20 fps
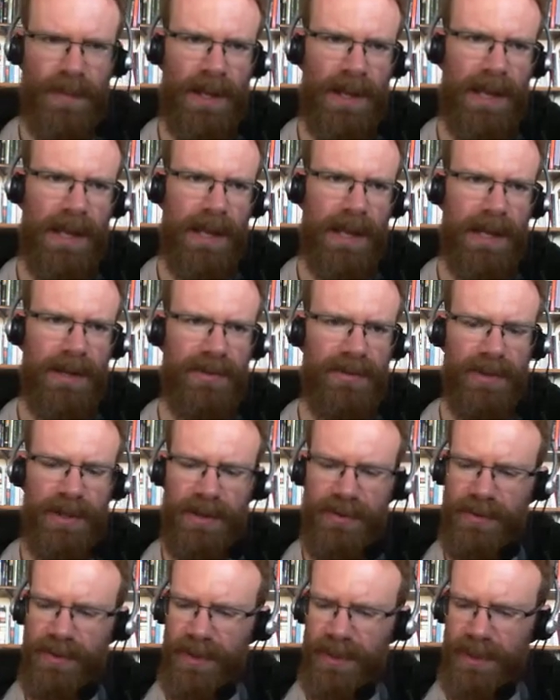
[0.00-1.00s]
And then
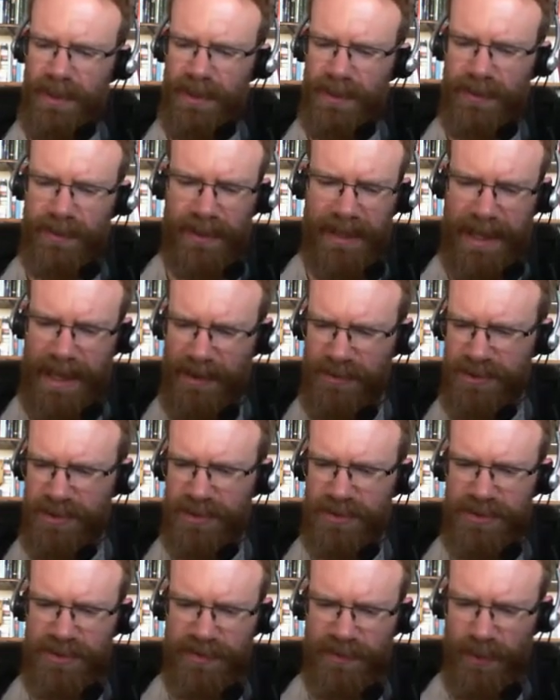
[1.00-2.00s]
the the counselors
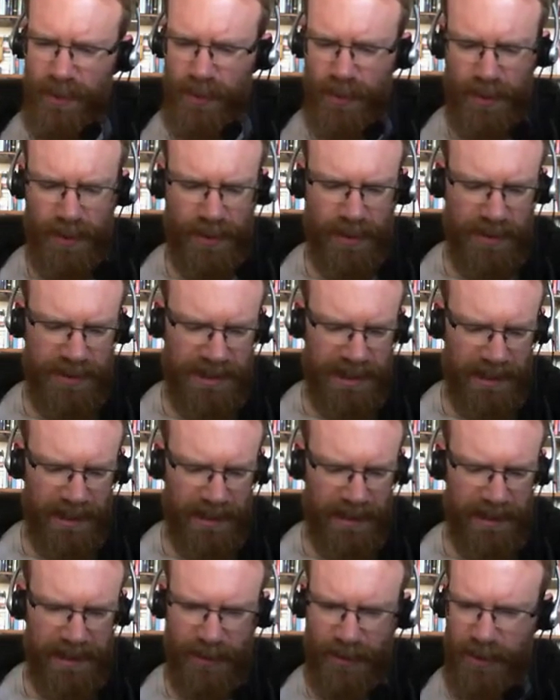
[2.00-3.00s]
of Uruk are telling
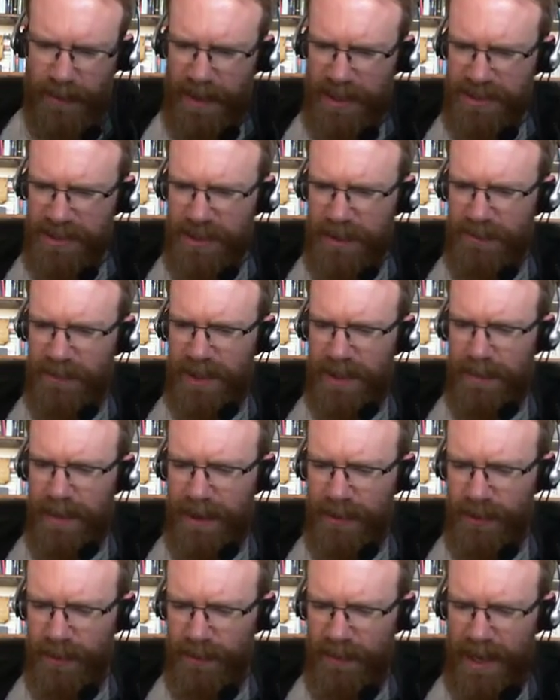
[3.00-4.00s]
Gilgamesh something about
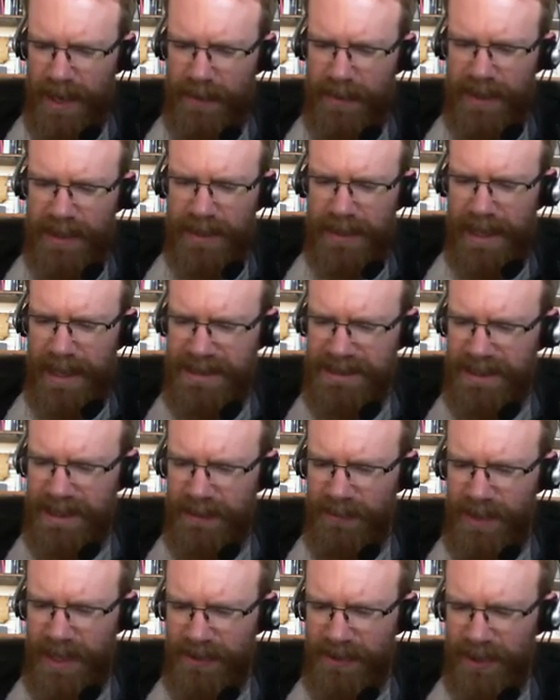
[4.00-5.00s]
Humbaba, asking him
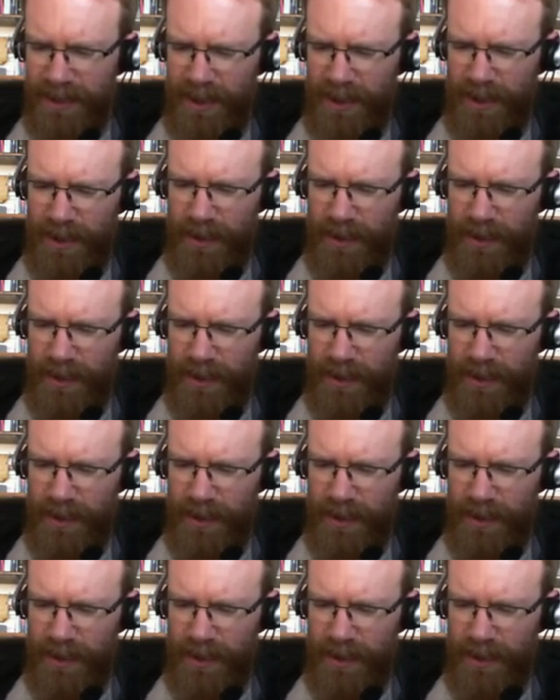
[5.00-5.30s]
not to go.